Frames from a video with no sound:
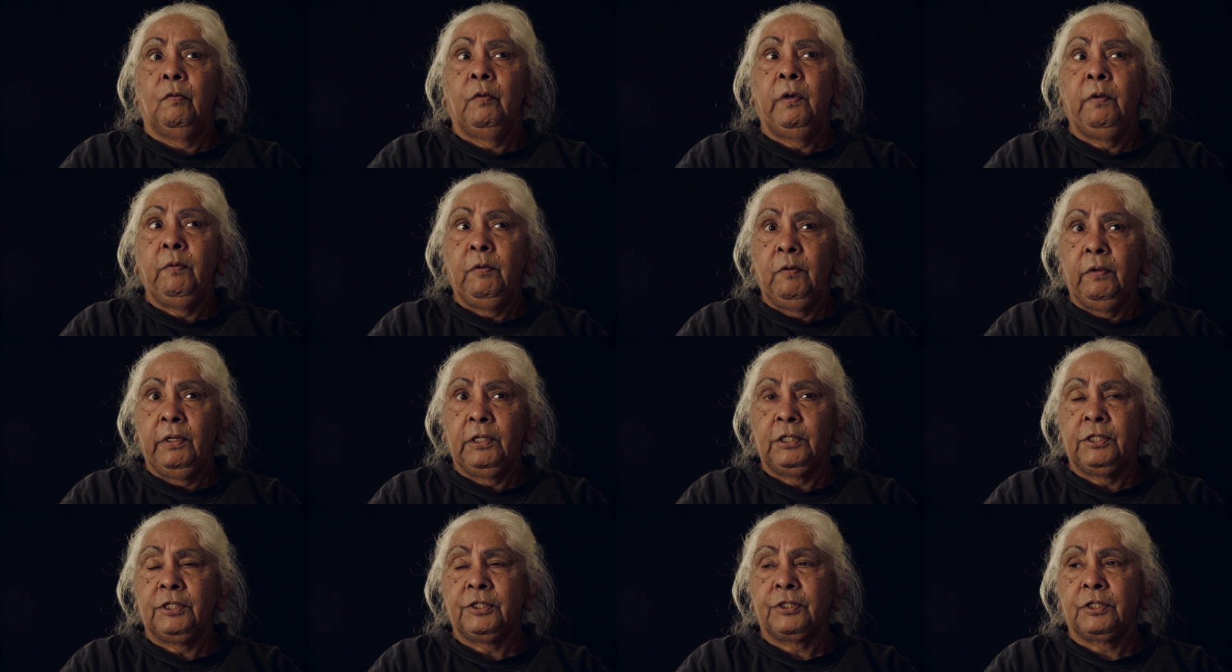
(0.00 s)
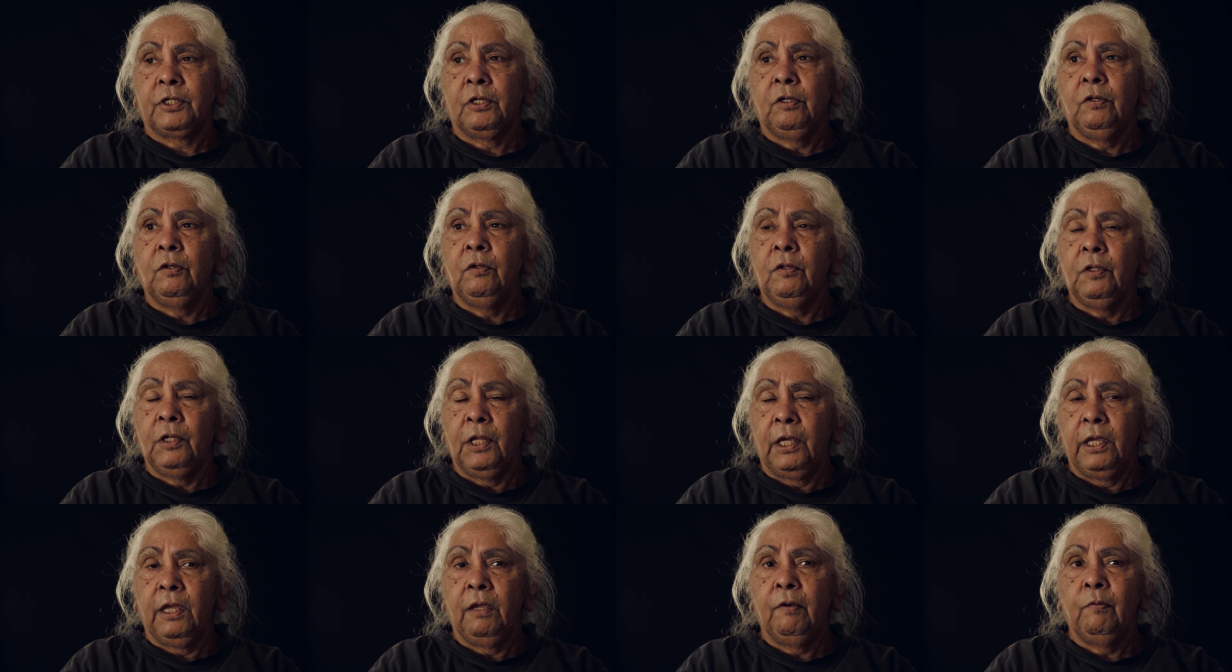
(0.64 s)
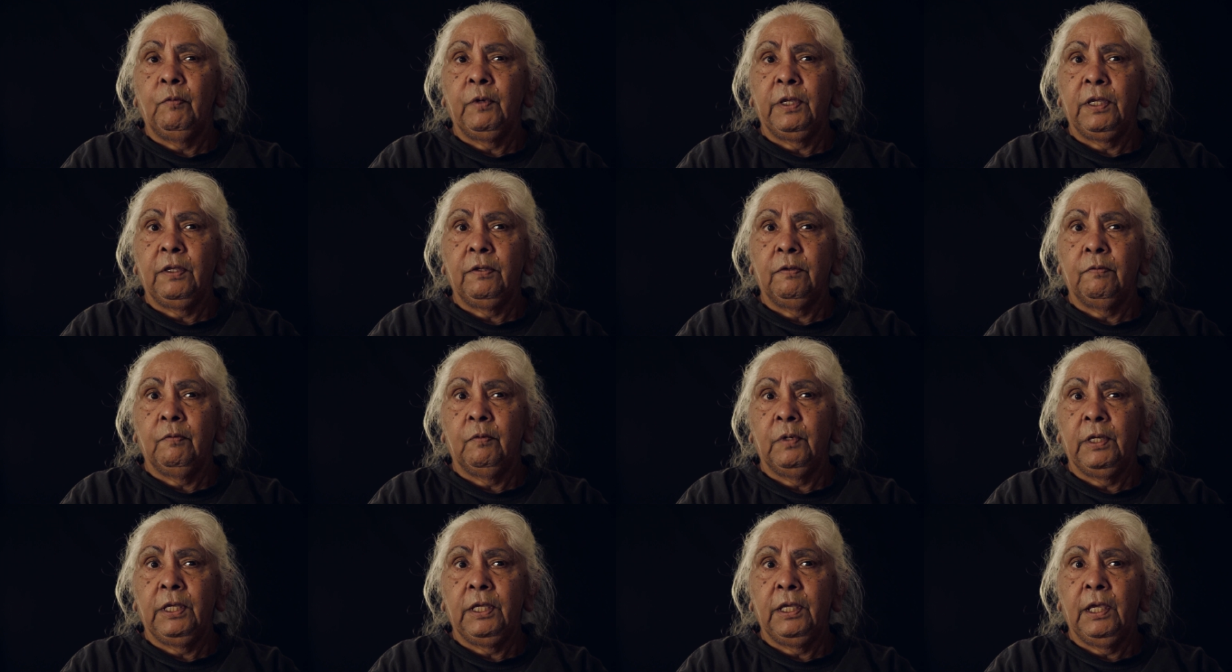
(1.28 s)
When we went to school there, we
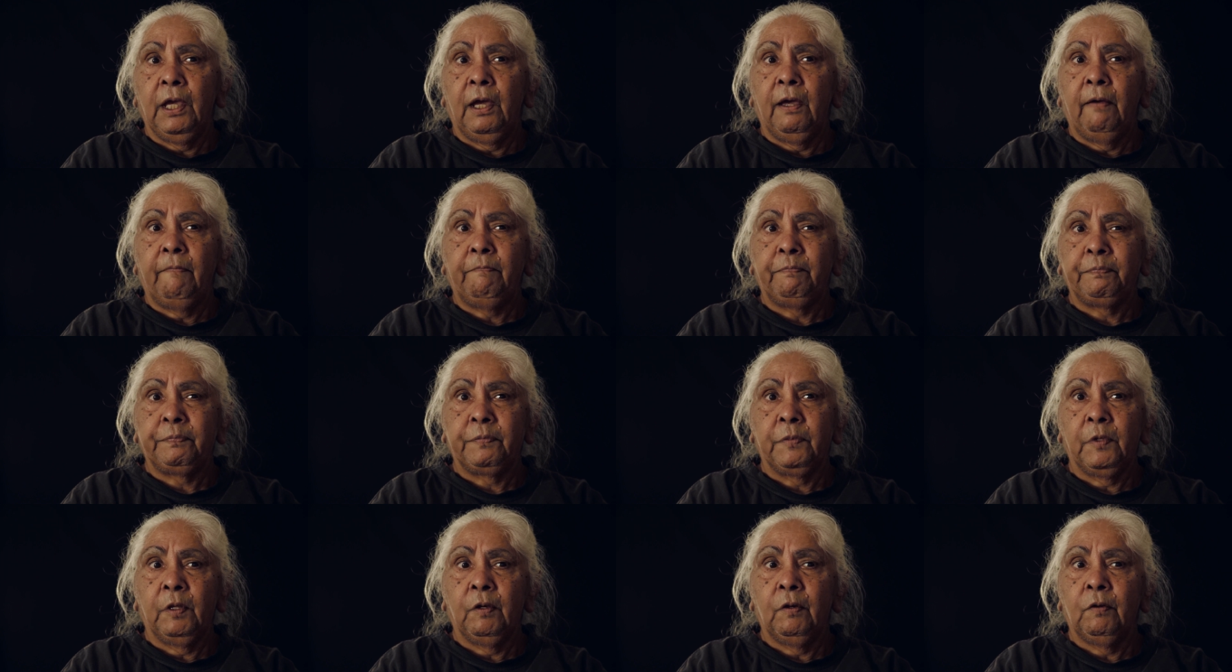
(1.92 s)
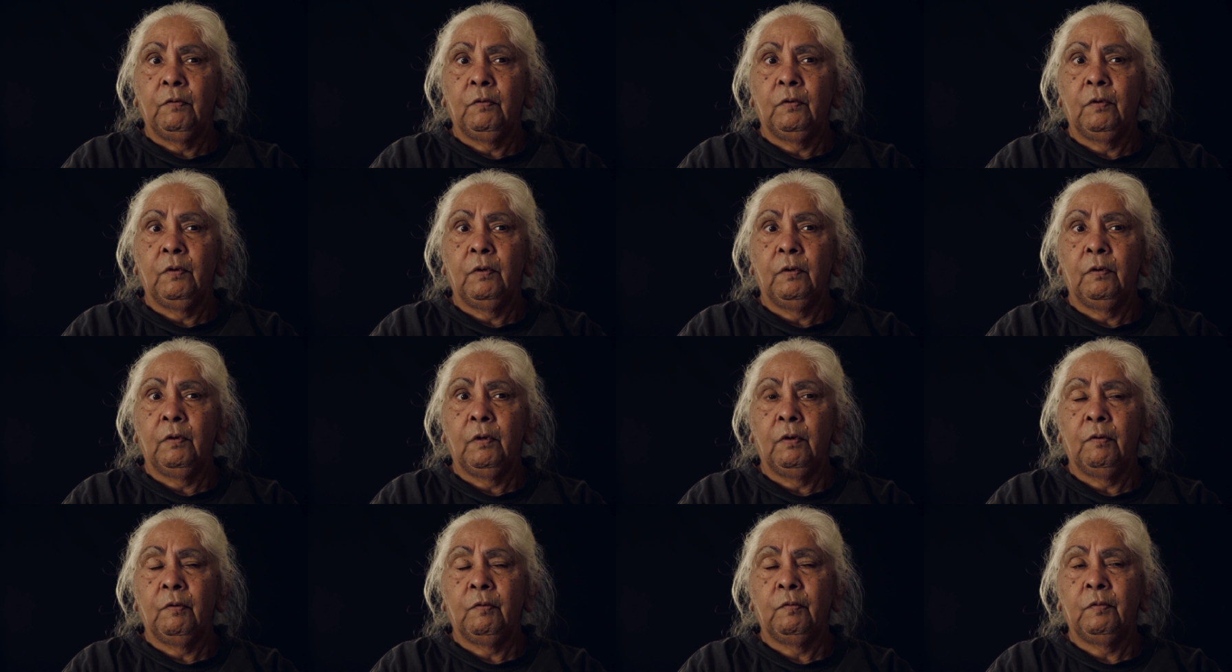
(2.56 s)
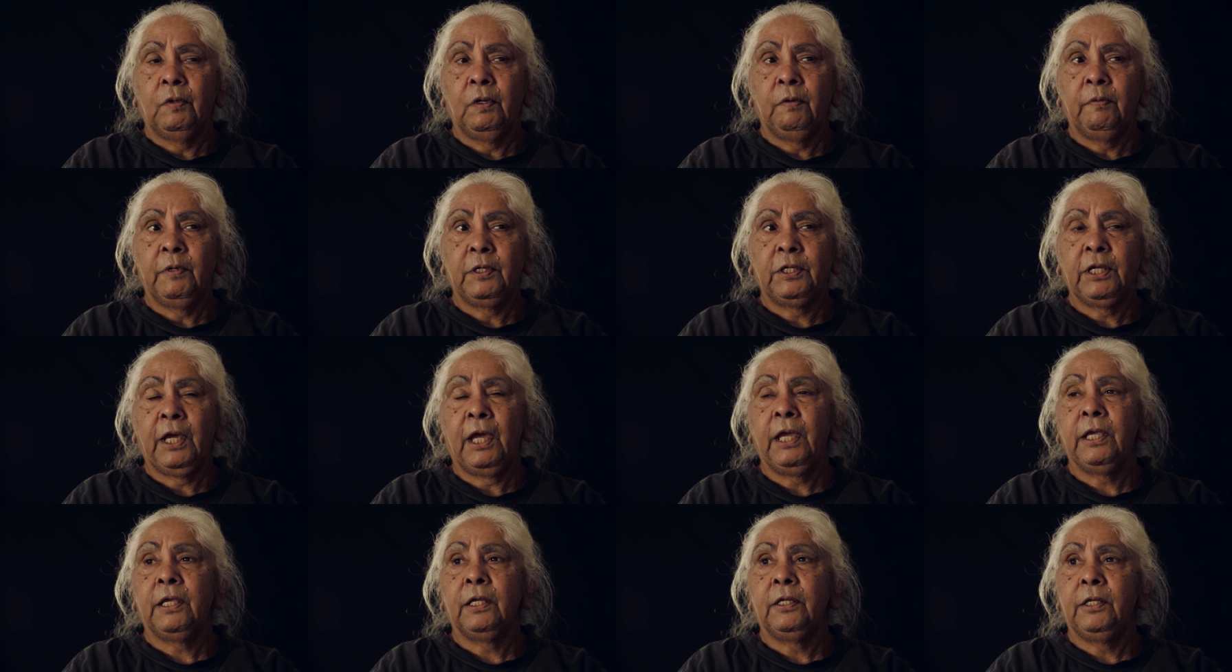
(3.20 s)
we um, we were
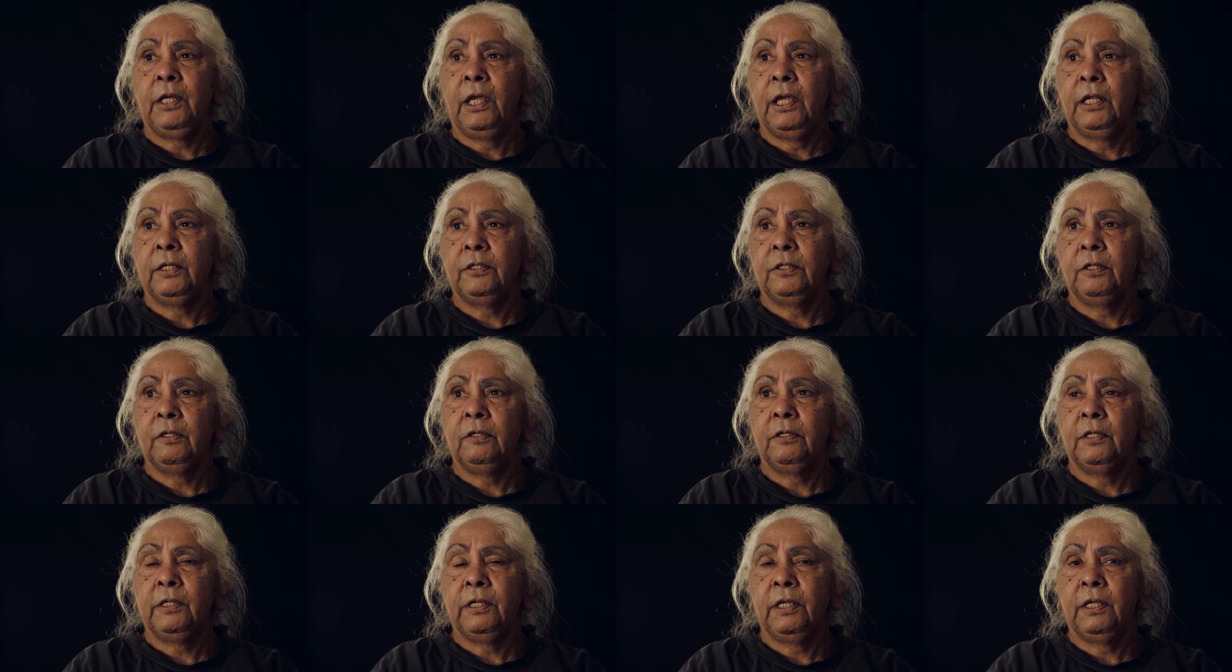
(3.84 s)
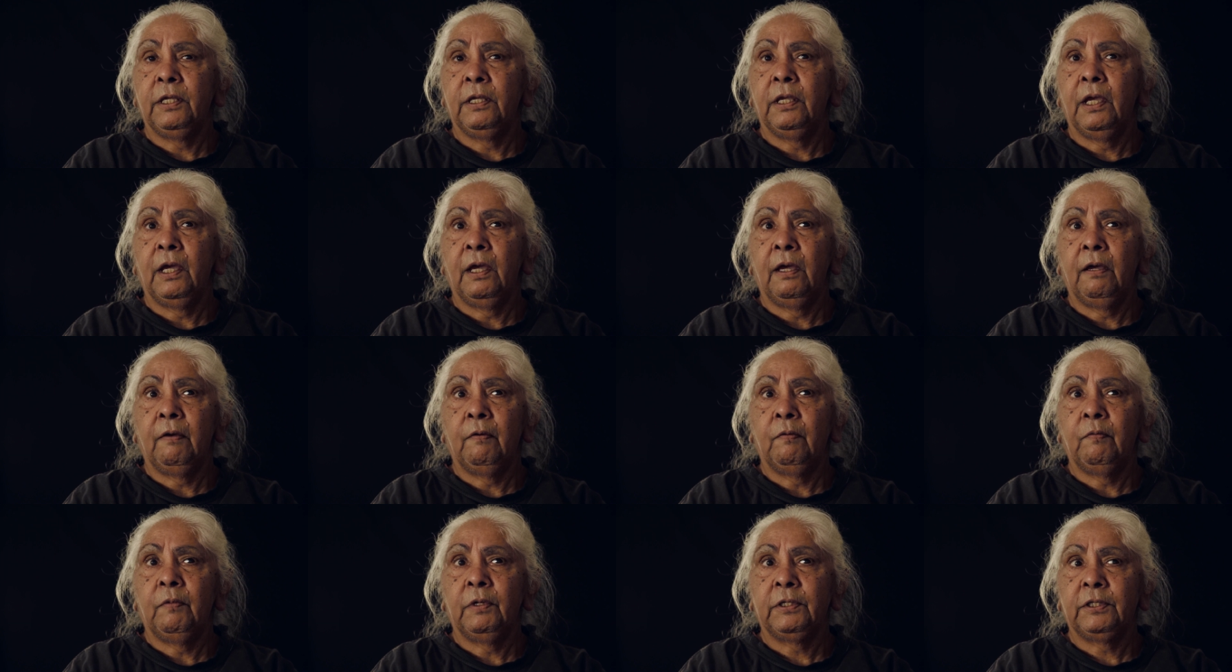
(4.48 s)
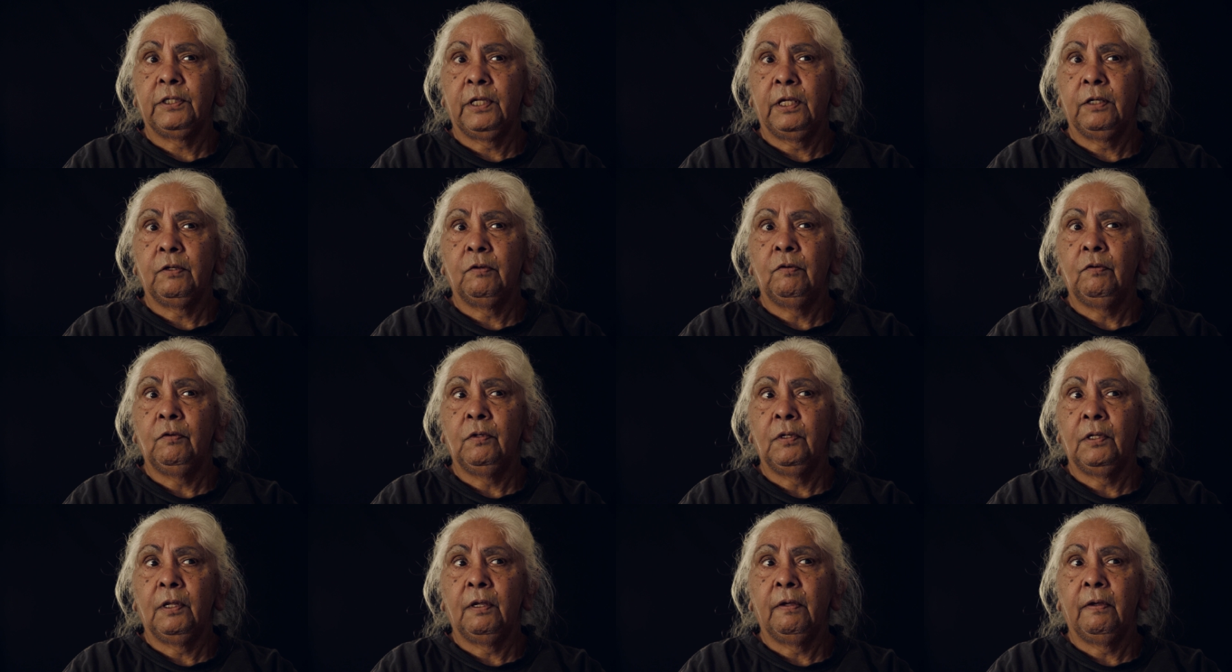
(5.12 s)
taken down to the uh, what they
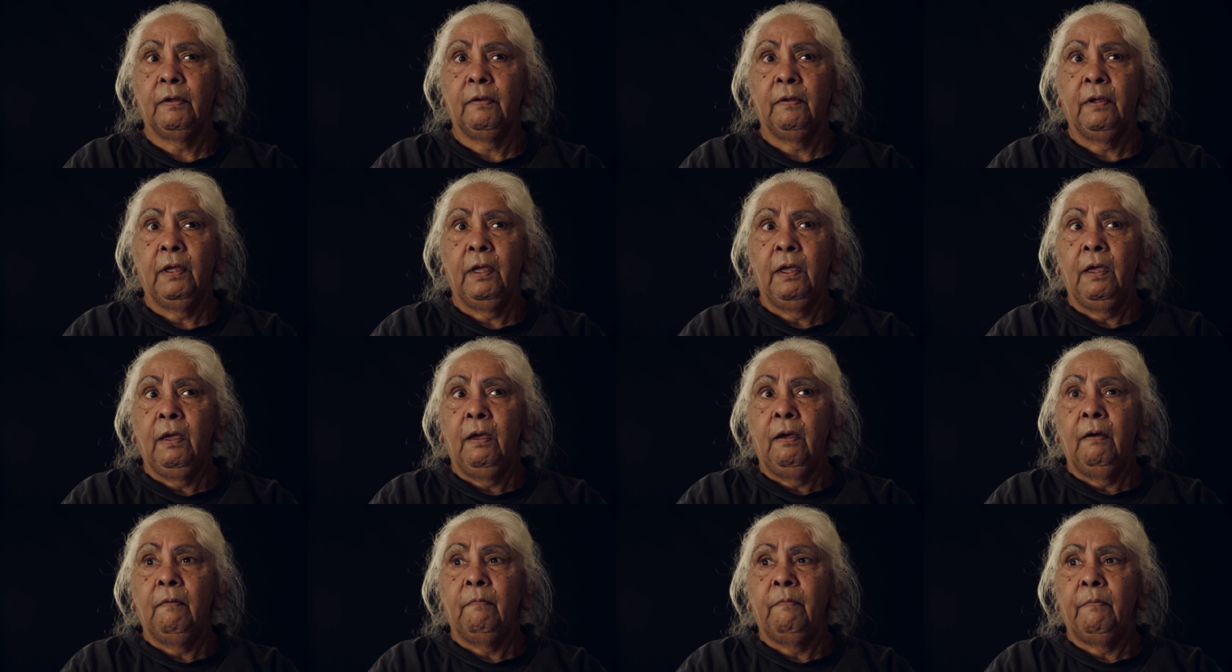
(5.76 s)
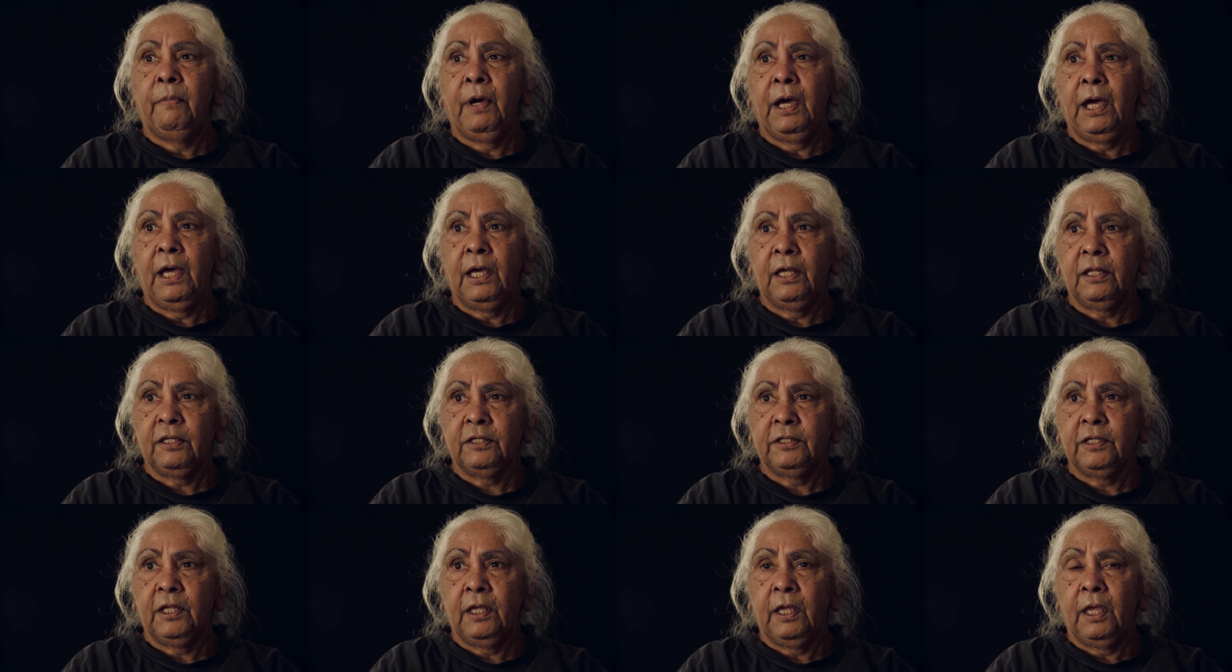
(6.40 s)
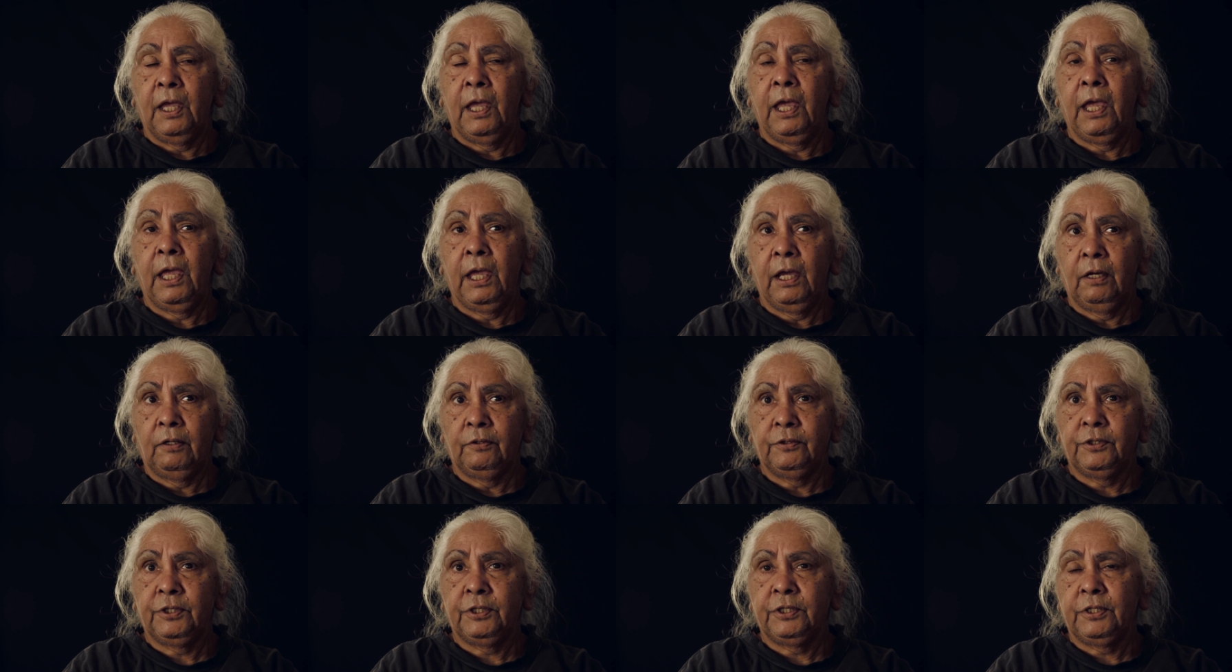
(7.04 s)
call the bath
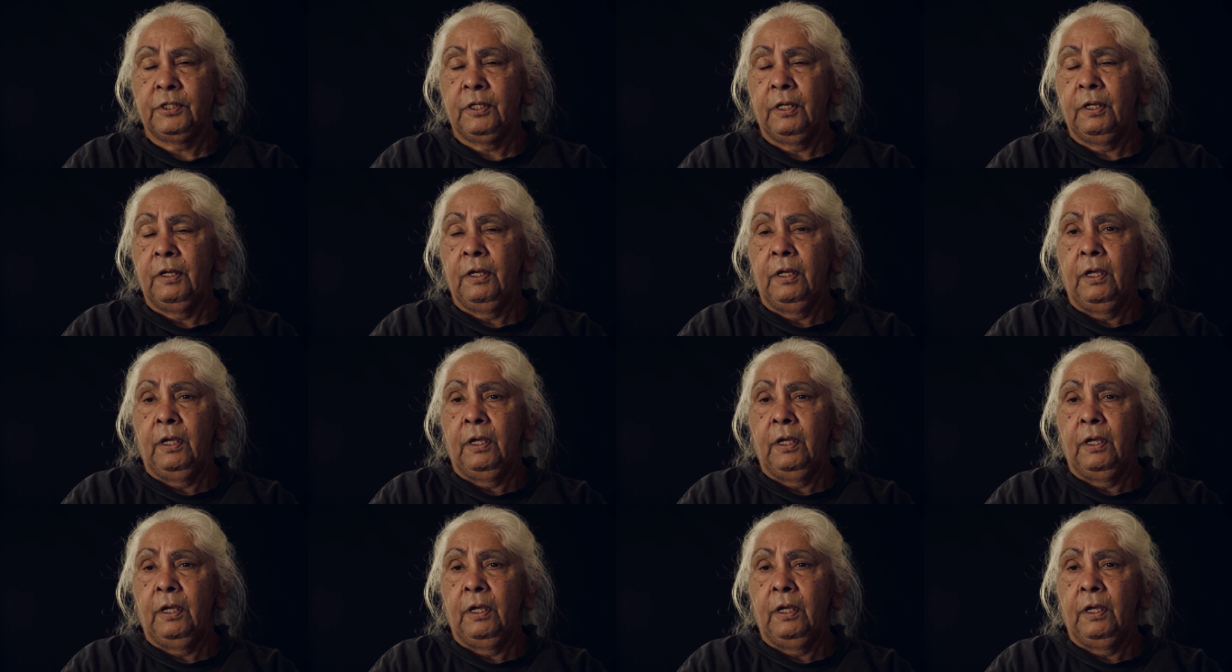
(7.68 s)
house.